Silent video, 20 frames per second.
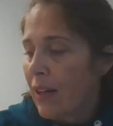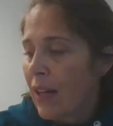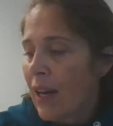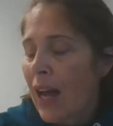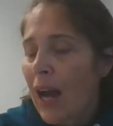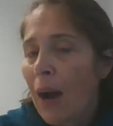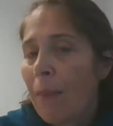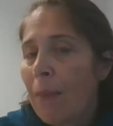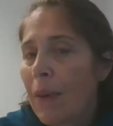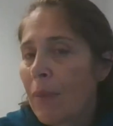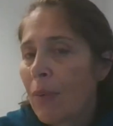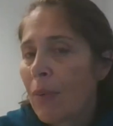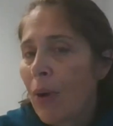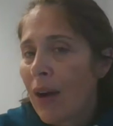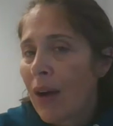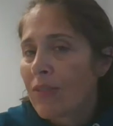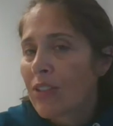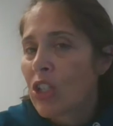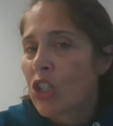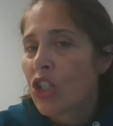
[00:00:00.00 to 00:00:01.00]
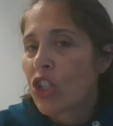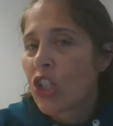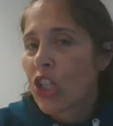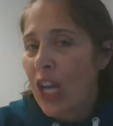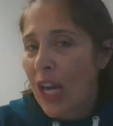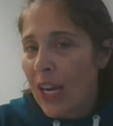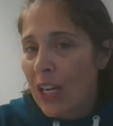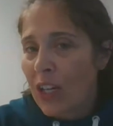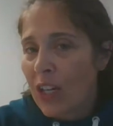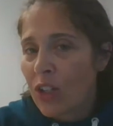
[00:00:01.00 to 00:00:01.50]
how people have to
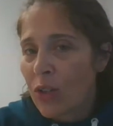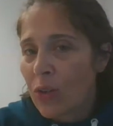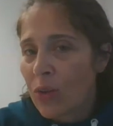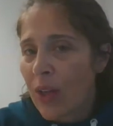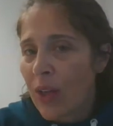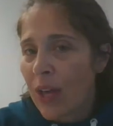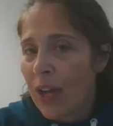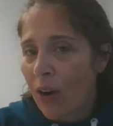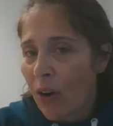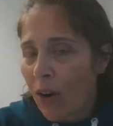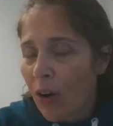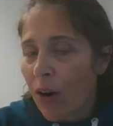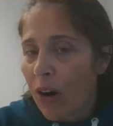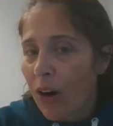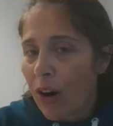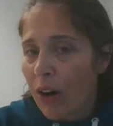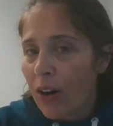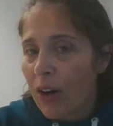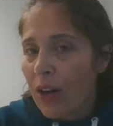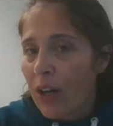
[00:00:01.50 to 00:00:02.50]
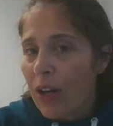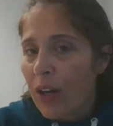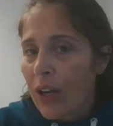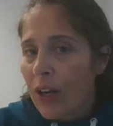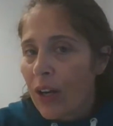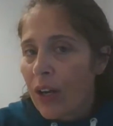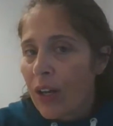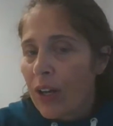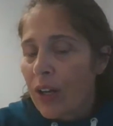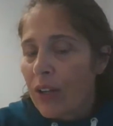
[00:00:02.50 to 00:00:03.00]
change who they are
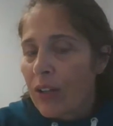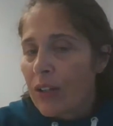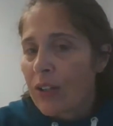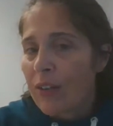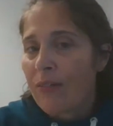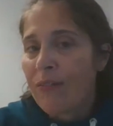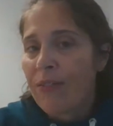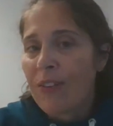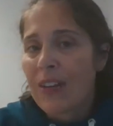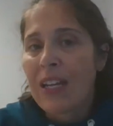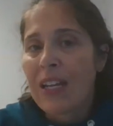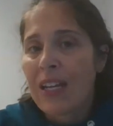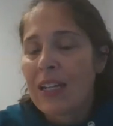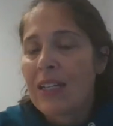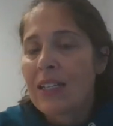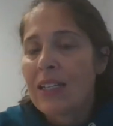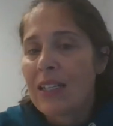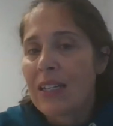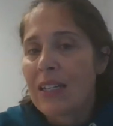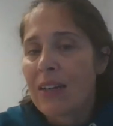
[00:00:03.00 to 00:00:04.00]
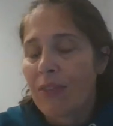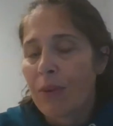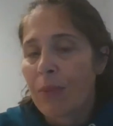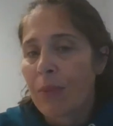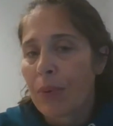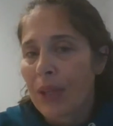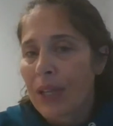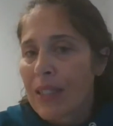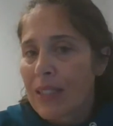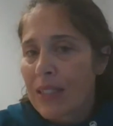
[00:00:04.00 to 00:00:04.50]
to fit into different
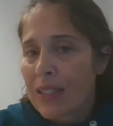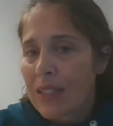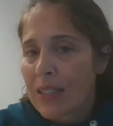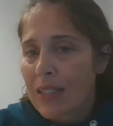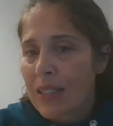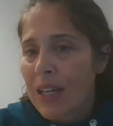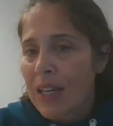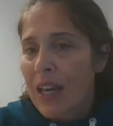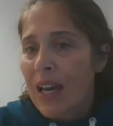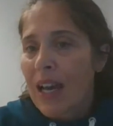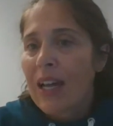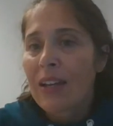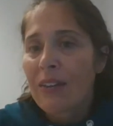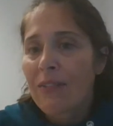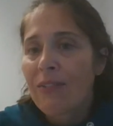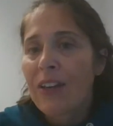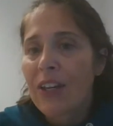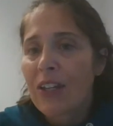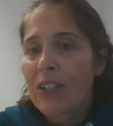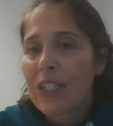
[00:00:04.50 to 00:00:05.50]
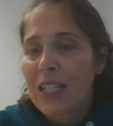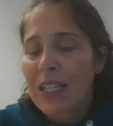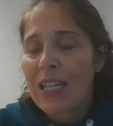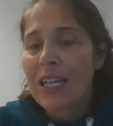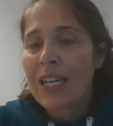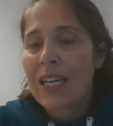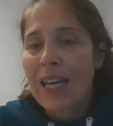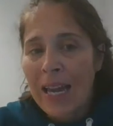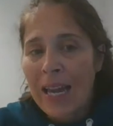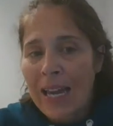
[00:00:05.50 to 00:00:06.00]
places. And he feels like
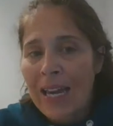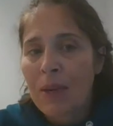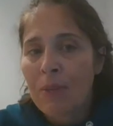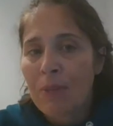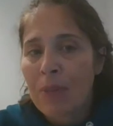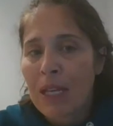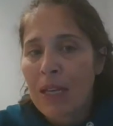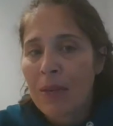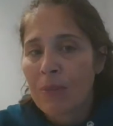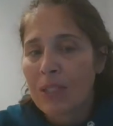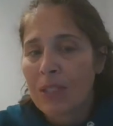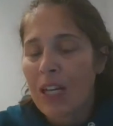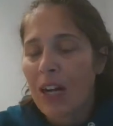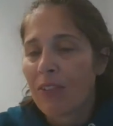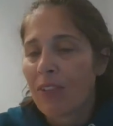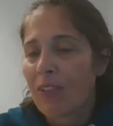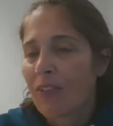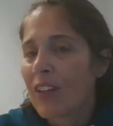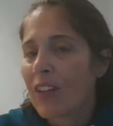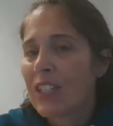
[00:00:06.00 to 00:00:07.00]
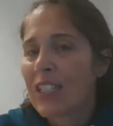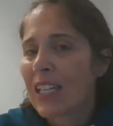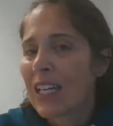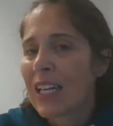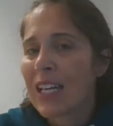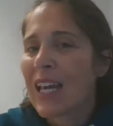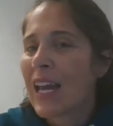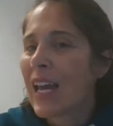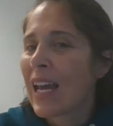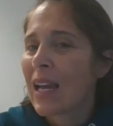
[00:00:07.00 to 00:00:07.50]
he can't be himself. He feels like
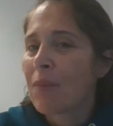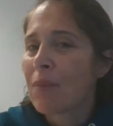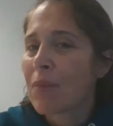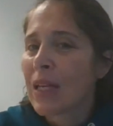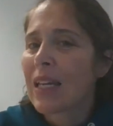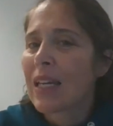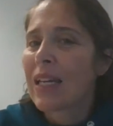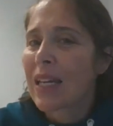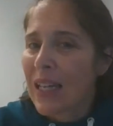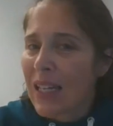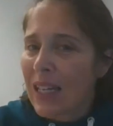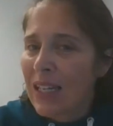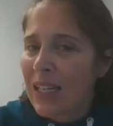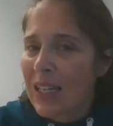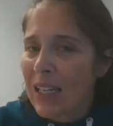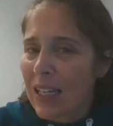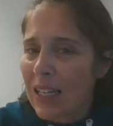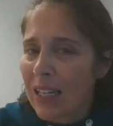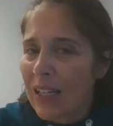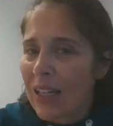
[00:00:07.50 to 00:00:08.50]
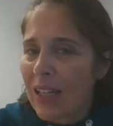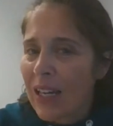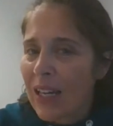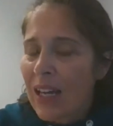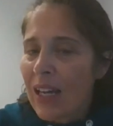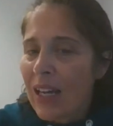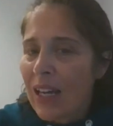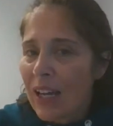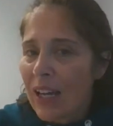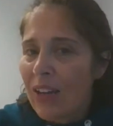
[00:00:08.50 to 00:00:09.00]
he can't be Indian
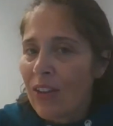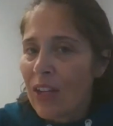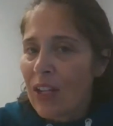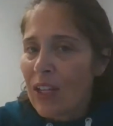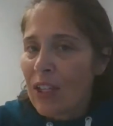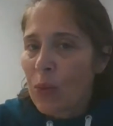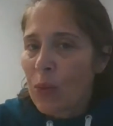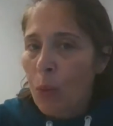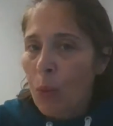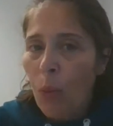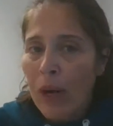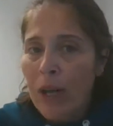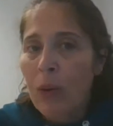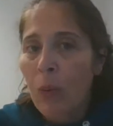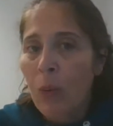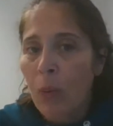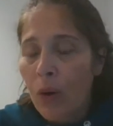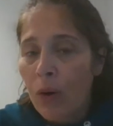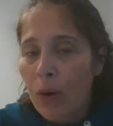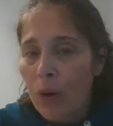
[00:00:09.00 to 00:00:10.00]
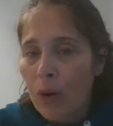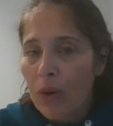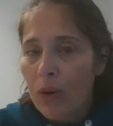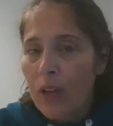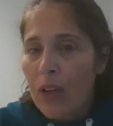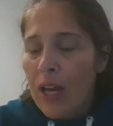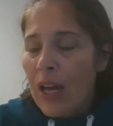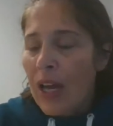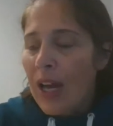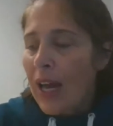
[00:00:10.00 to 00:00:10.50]
in this white world,
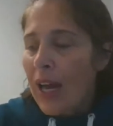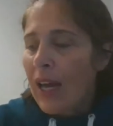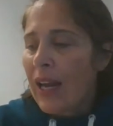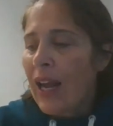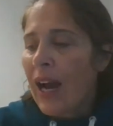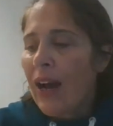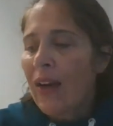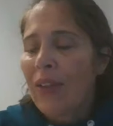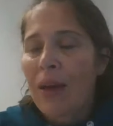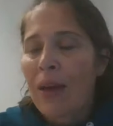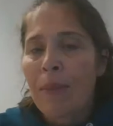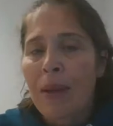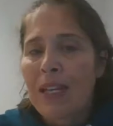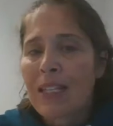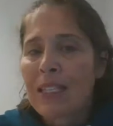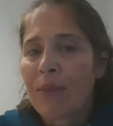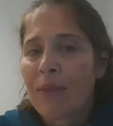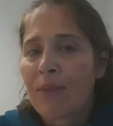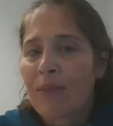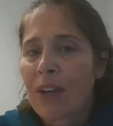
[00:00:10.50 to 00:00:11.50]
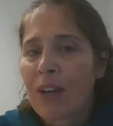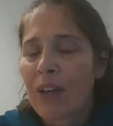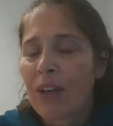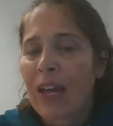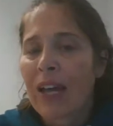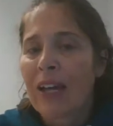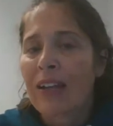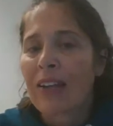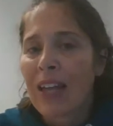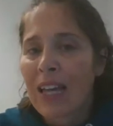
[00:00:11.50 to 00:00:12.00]
and how that makes him feel
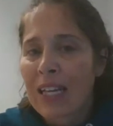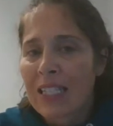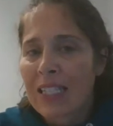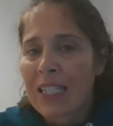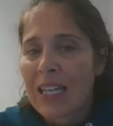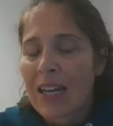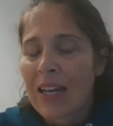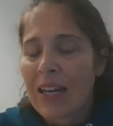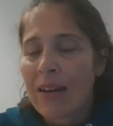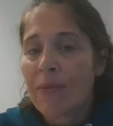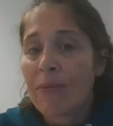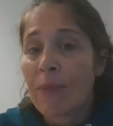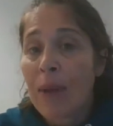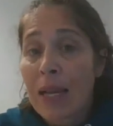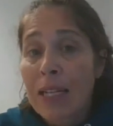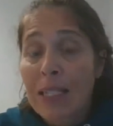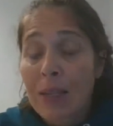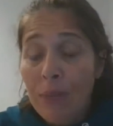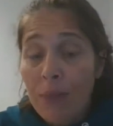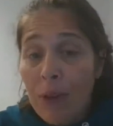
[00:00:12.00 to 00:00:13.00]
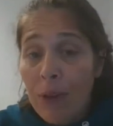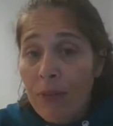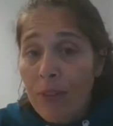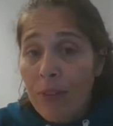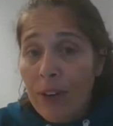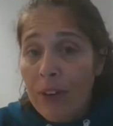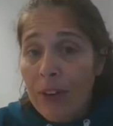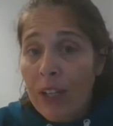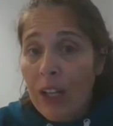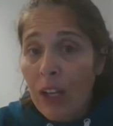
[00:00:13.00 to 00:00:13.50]
like less than, and makes him feel
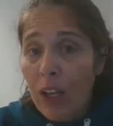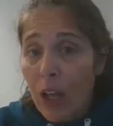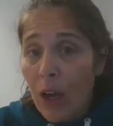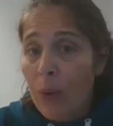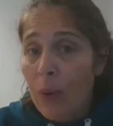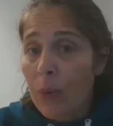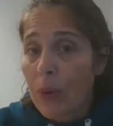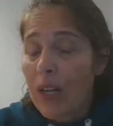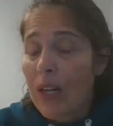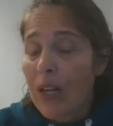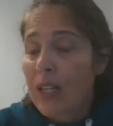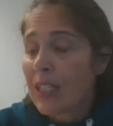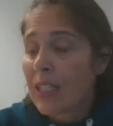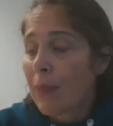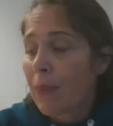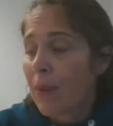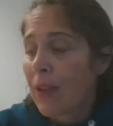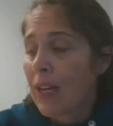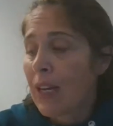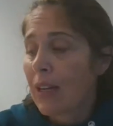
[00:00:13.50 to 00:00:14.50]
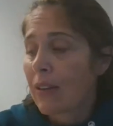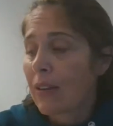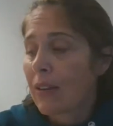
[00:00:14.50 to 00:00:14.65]
very alone. And it's something